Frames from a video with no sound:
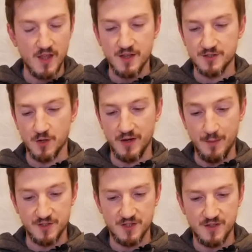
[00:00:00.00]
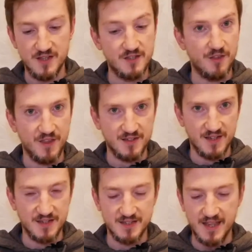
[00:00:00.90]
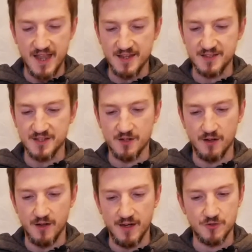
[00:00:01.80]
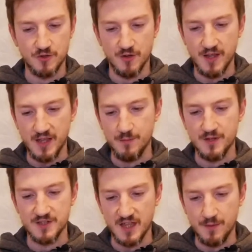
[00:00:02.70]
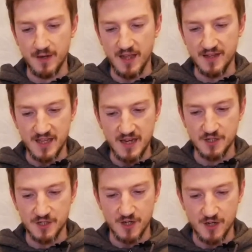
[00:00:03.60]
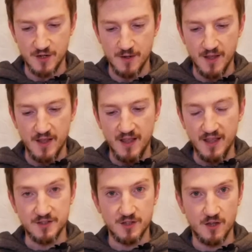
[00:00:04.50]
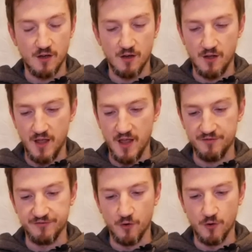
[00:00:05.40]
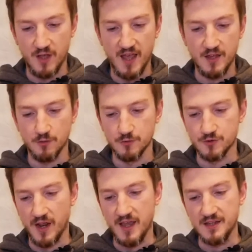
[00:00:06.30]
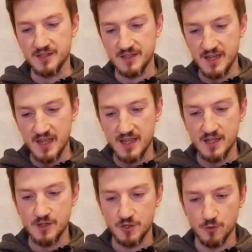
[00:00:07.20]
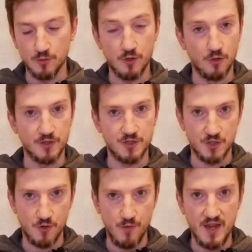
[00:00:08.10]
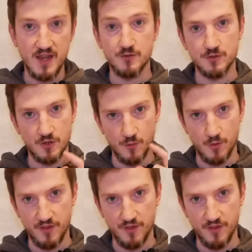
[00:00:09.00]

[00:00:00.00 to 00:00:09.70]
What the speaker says: So on Amazon, these are the things that it states. It's got electronic image stabilization, it's got a 4K Ultra HD, dual color screen, so it's got the one at the